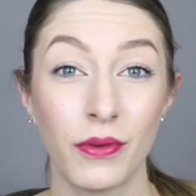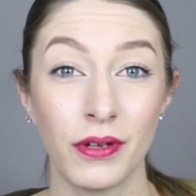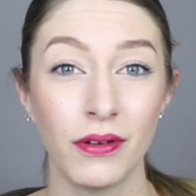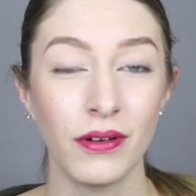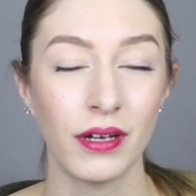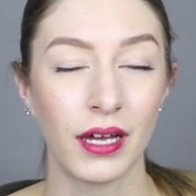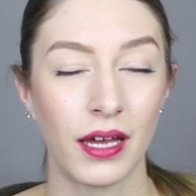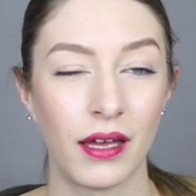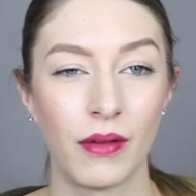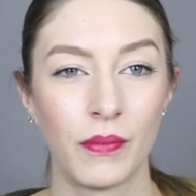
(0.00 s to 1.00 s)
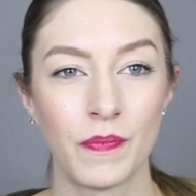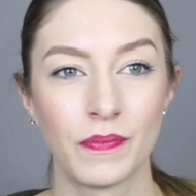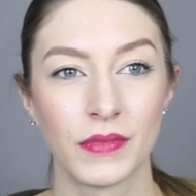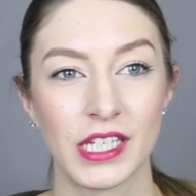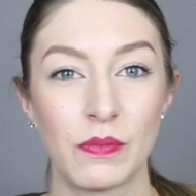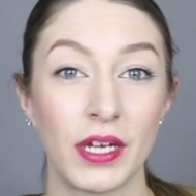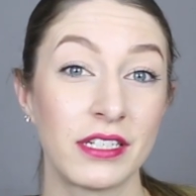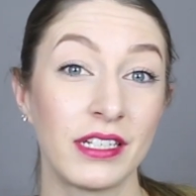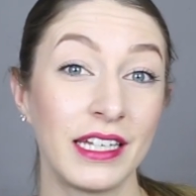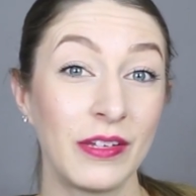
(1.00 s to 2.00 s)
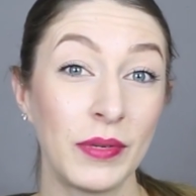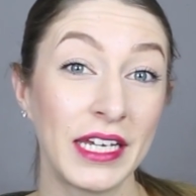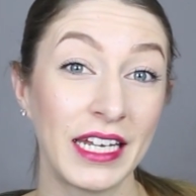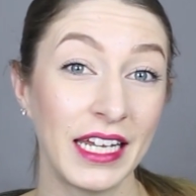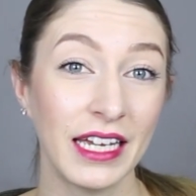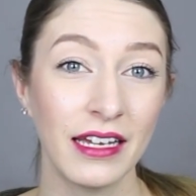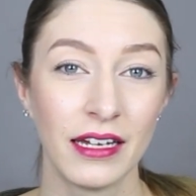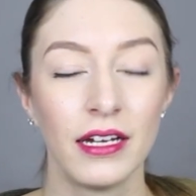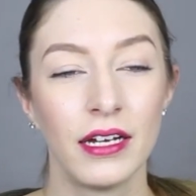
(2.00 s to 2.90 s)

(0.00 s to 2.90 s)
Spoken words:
through, especially in the beginning.